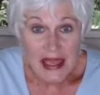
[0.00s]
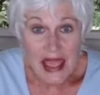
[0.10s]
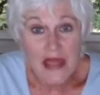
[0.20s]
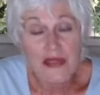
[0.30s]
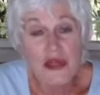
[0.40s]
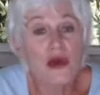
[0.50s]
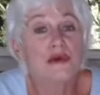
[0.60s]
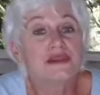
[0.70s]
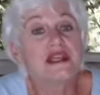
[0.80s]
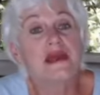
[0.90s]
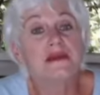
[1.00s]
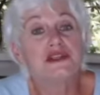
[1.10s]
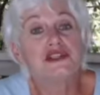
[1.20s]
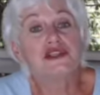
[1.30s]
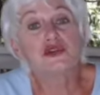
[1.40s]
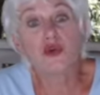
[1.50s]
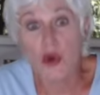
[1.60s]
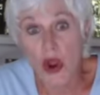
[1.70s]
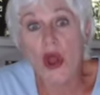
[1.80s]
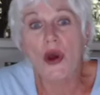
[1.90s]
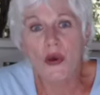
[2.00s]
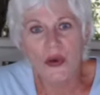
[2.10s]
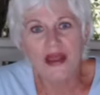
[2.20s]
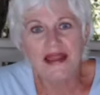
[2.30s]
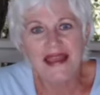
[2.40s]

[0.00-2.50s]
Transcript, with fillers: And those images grow.